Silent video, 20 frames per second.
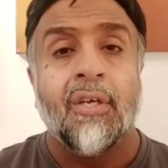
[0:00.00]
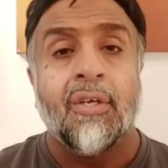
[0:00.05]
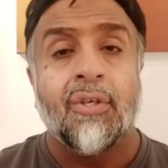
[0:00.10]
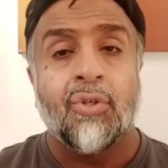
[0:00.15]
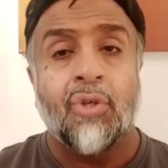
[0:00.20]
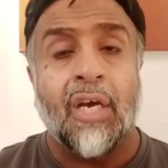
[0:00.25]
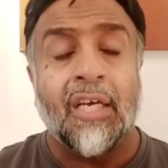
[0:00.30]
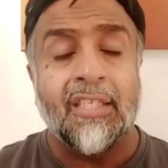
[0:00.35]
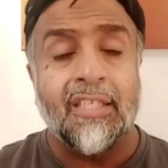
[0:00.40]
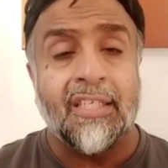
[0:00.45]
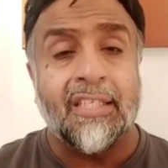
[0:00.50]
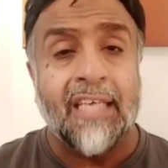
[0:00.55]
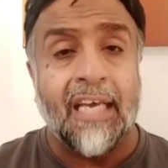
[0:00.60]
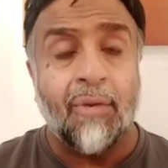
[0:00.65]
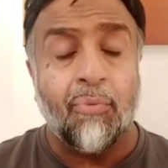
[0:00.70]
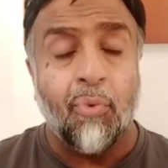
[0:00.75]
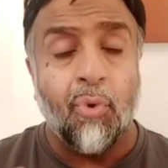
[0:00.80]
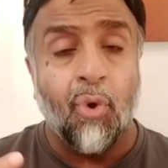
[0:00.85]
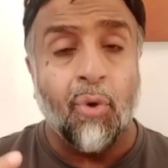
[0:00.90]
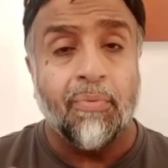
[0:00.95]
So as I
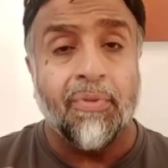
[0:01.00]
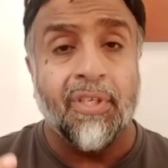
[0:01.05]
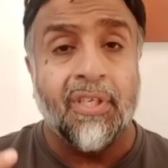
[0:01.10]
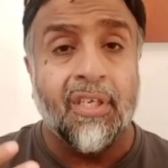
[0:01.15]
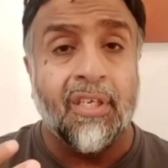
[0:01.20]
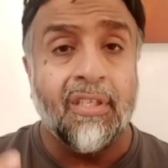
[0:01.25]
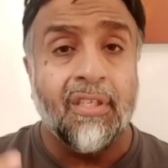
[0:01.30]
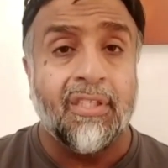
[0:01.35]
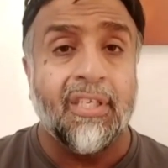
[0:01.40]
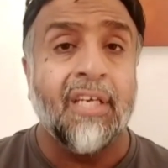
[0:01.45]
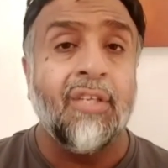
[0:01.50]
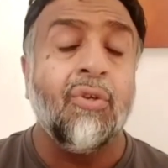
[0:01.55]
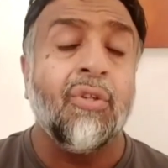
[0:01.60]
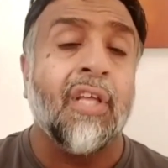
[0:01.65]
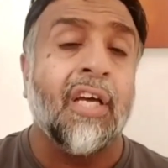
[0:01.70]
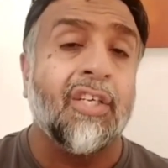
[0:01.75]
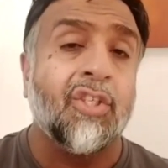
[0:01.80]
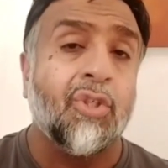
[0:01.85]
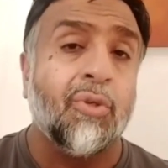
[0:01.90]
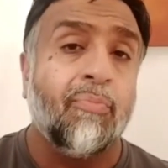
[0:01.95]
said, we hope to continue
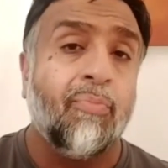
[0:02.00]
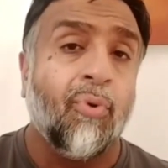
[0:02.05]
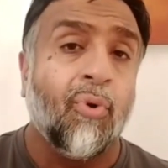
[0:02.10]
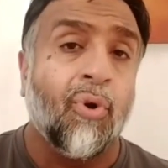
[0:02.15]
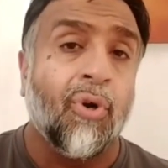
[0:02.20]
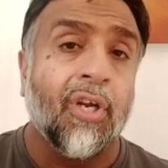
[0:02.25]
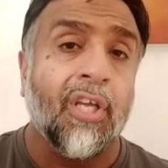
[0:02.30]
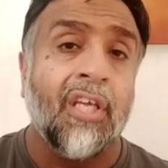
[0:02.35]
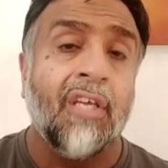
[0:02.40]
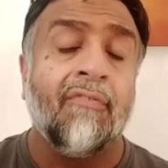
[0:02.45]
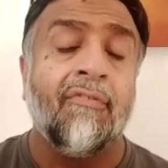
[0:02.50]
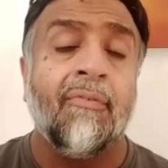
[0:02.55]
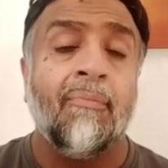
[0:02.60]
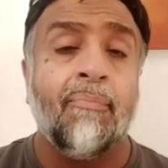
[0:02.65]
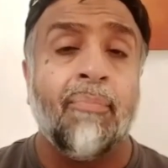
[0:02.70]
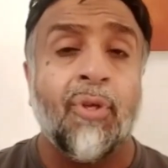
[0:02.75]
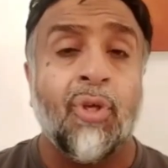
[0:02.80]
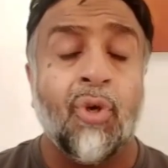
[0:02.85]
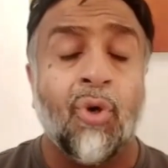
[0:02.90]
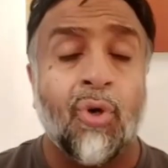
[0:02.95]
that support even
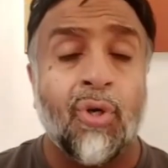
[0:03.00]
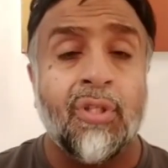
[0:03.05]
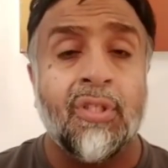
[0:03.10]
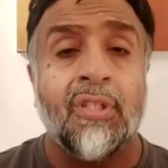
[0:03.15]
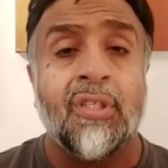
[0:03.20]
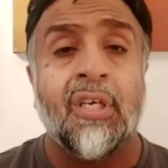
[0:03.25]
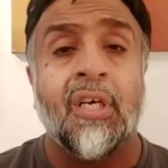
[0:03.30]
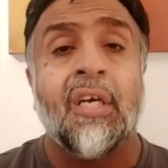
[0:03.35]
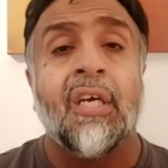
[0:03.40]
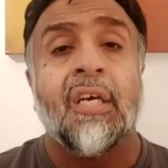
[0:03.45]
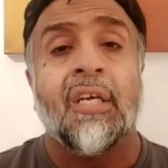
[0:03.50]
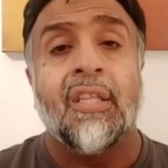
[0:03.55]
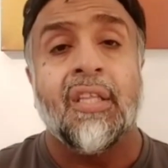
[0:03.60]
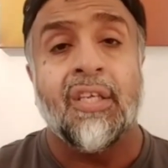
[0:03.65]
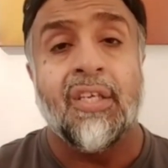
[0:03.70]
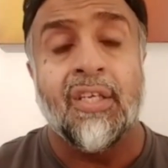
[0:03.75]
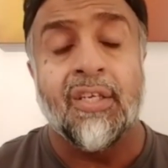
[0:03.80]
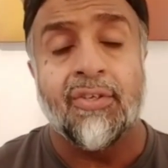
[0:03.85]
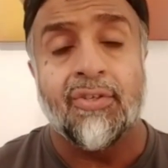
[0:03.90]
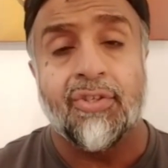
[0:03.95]
beyond the
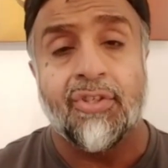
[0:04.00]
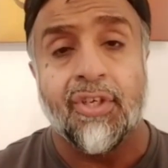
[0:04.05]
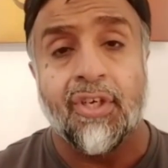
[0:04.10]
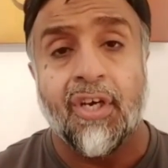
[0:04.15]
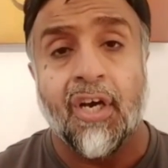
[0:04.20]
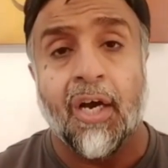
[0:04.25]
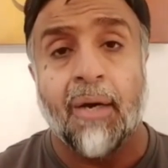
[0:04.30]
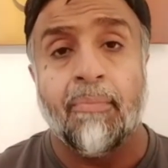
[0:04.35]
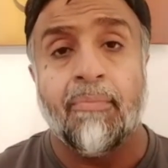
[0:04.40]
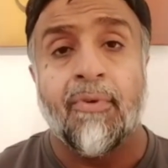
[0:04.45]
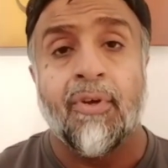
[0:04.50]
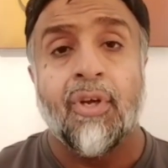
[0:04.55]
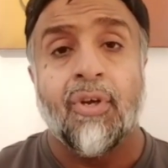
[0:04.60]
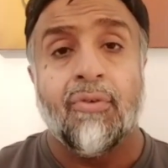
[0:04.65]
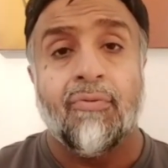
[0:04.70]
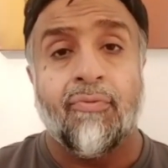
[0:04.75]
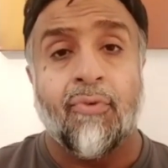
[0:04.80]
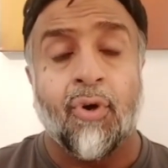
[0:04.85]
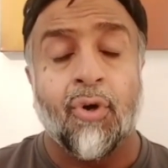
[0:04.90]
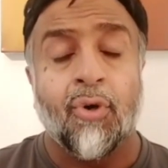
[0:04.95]
years to come
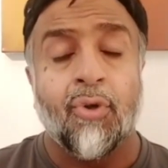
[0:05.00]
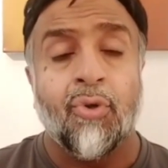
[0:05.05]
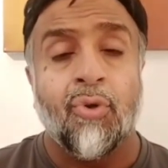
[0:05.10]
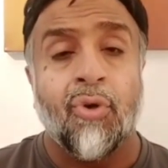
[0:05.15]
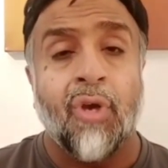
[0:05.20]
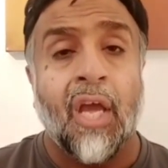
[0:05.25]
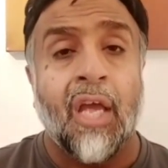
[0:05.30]
for you,